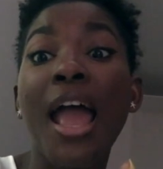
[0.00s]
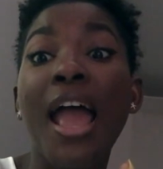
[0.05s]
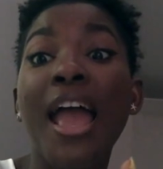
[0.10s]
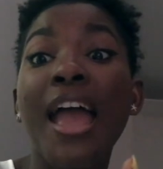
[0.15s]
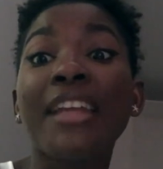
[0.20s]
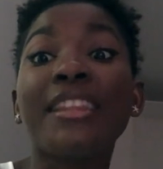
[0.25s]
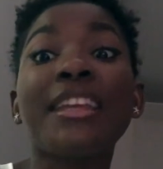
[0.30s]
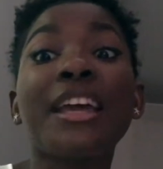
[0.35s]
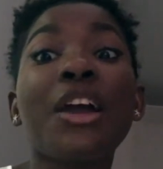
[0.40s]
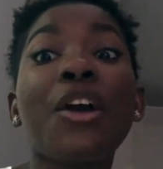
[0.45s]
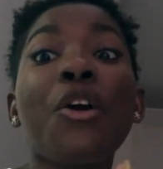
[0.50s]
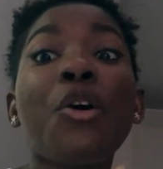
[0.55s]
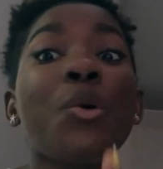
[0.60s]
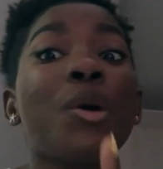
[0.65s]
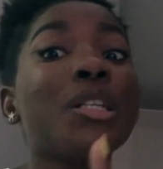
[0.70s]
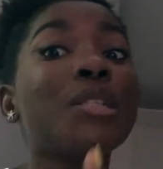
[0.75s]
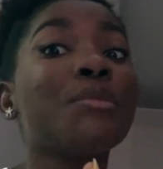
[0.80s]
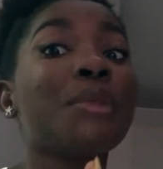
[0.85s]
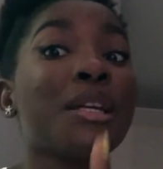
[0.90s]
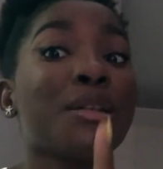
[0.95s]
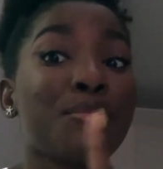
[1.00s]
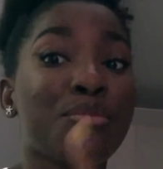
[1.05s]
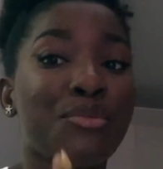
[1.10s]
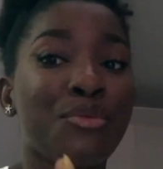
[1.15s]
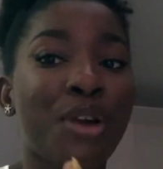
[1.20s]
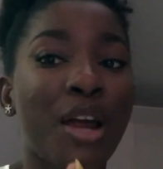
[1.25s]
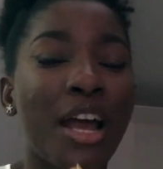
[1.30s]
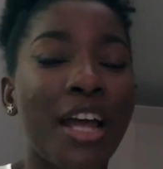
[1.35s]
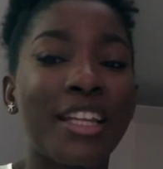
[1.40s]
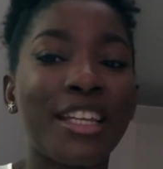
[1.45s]
and they always made
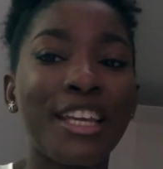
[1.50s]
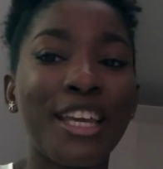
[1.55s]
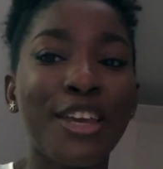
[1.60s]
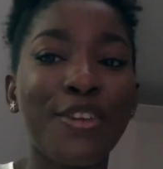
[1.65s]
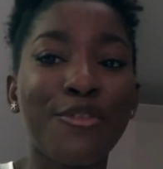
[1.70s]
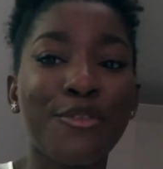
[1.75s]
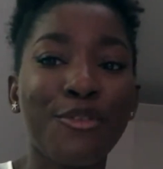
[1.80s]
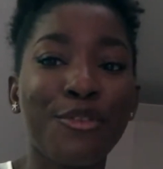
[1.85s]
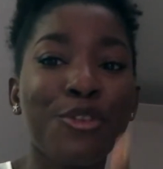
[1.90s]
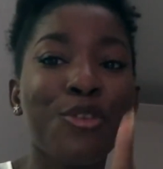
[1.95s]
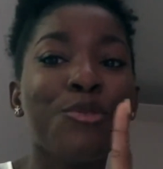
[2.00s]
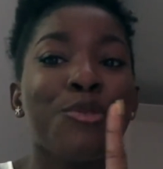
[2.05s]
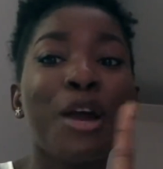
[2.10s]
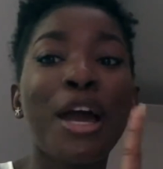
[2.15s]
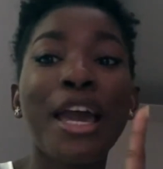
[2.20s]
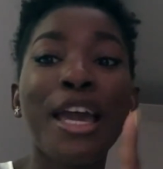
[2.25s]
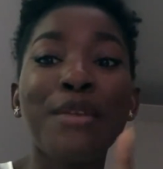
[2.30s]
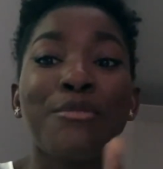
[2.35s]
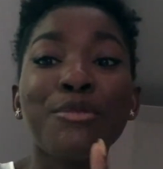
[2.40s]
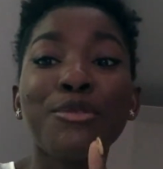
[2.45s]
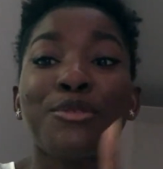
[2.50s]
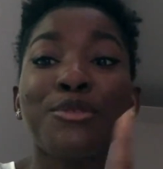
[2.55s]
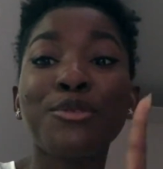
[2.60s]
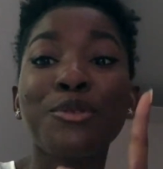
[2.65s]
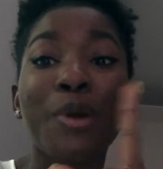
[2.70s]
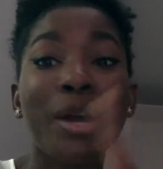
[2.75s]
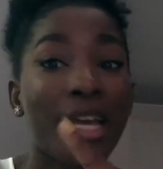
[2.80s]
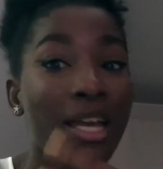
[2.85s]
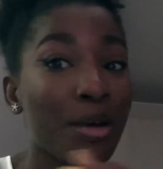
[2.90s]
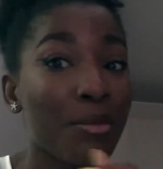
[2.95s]
bread. If you were able to
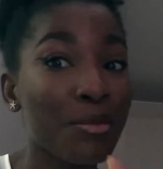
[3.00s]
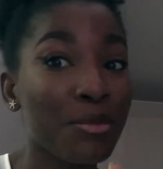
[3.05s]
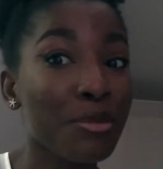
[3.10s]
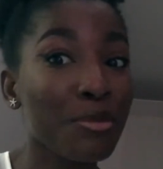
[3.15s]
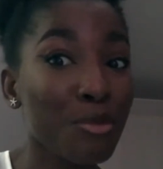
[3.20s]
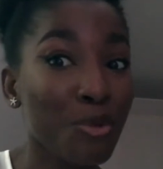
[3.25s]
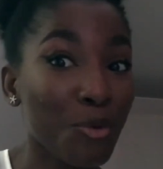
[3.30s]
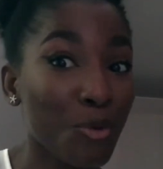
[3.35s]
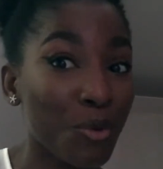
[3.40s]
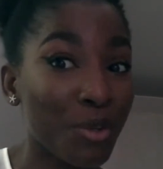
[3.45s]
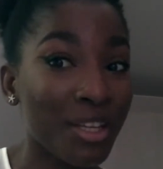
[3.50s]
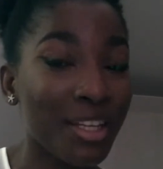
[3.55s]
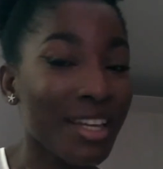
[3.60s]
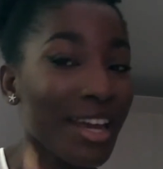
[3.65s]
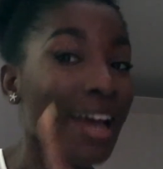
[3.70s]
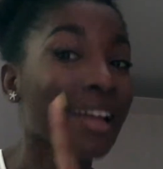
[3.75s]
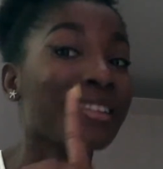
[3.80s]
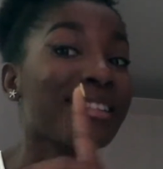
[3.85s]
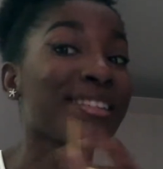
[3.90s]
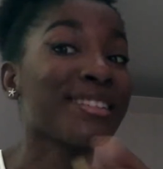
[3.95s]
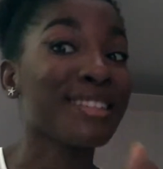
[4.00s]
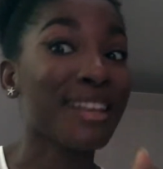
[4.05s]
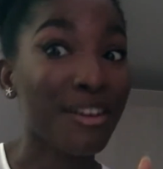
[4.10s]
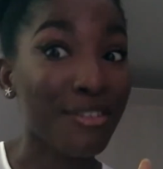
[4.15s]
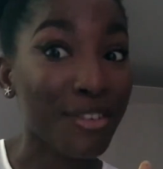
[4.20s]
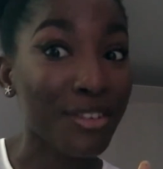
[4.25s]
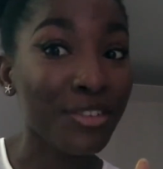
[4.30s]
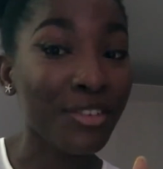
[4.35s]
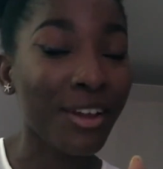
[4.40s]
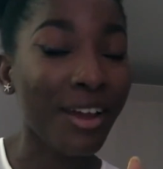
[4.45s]
wake up in the morning at
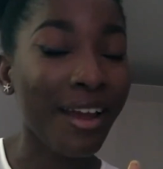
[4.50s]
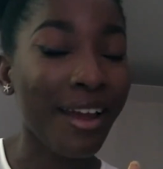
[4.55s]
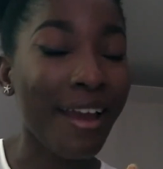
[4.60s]
7